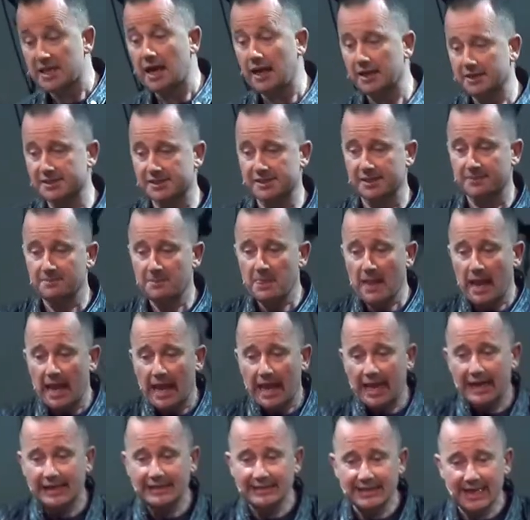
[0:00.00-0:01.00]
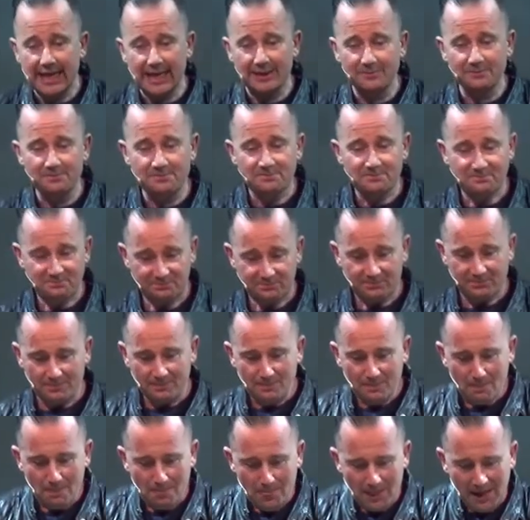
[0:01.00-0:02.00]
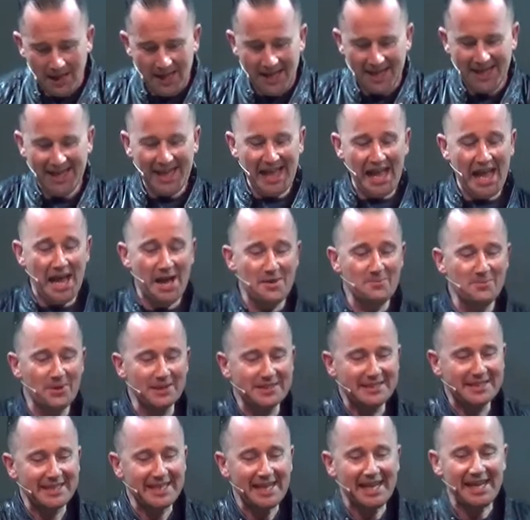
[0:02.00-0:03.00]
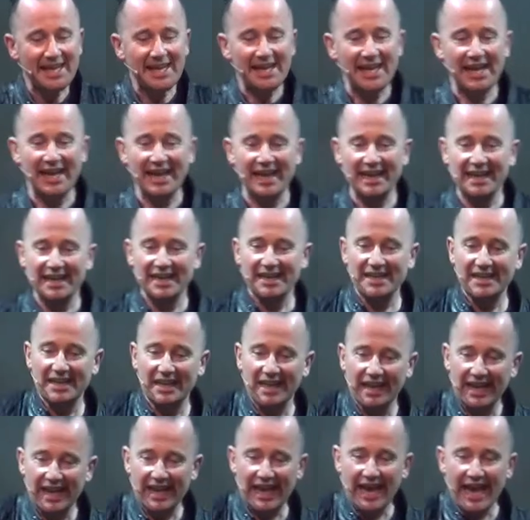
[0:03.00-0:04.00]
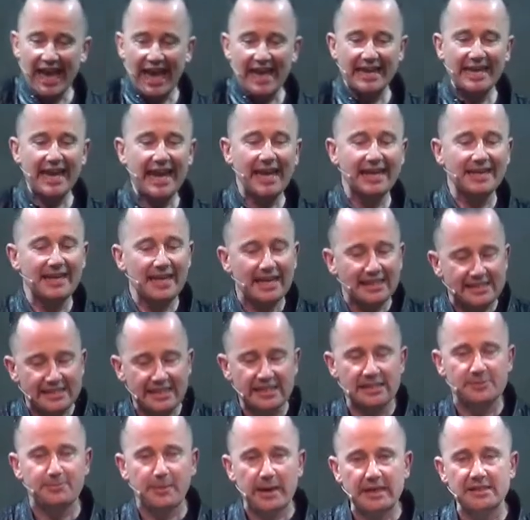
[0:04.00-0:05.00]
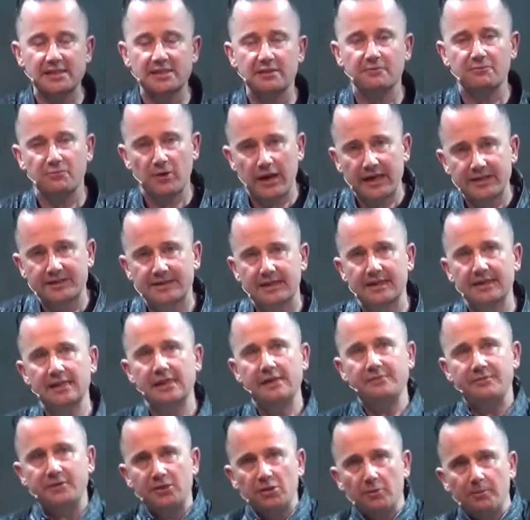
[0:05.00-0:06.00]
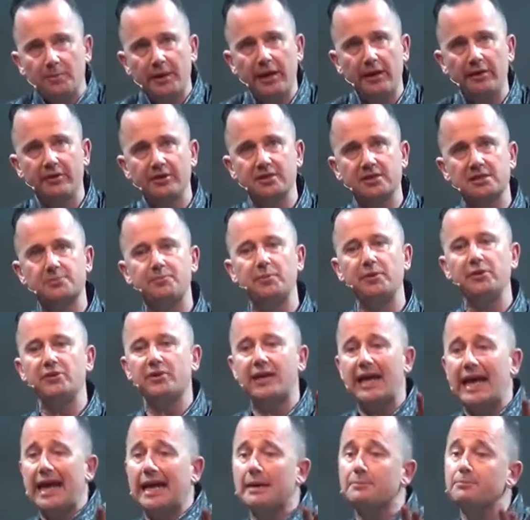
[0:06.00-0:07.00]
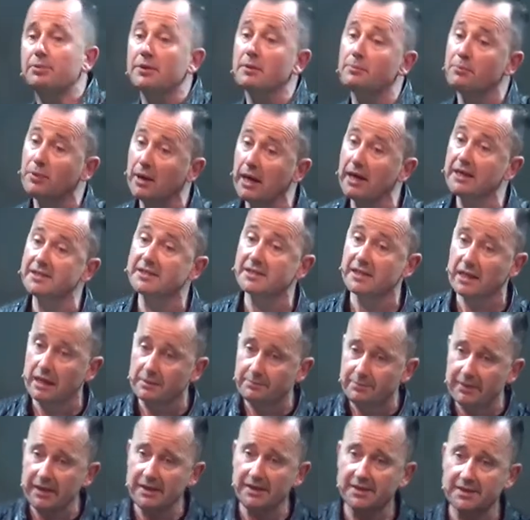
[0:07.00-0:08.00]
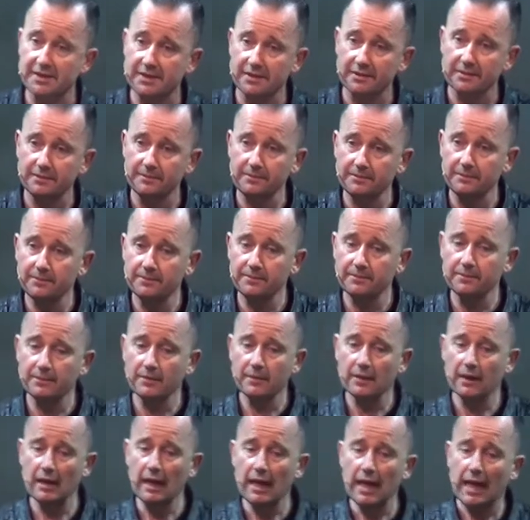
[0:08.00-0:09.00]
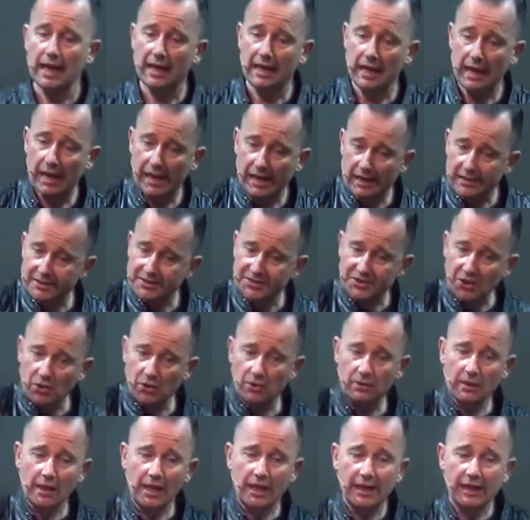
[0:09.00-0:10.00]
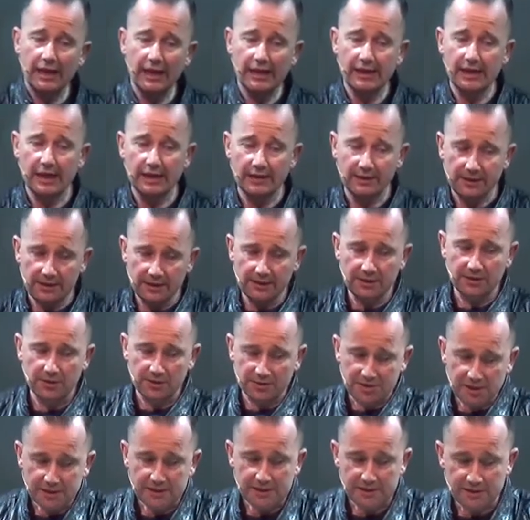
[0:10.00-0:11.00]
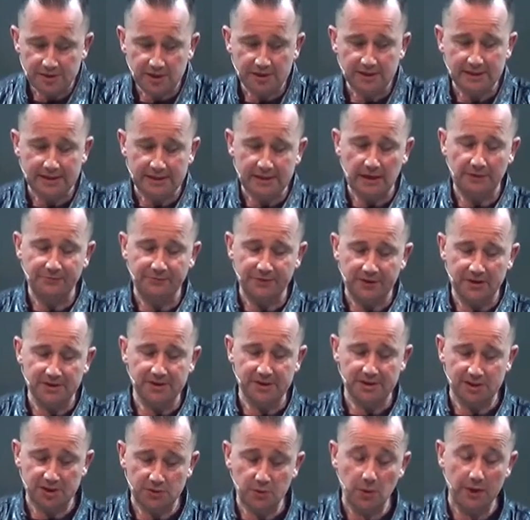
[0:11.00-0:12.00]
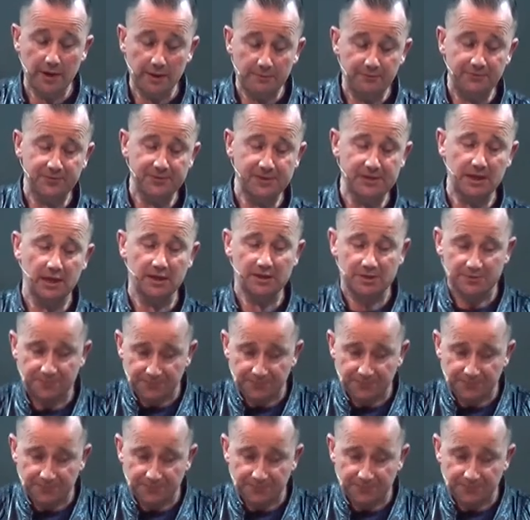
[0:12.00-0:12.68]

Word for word: nice. And, um, but, again, it's expensive renting, leaving your parents, but you can't put a price on peace. Uh, so, uh, you know, just, just as I finish, I just want to emphasize,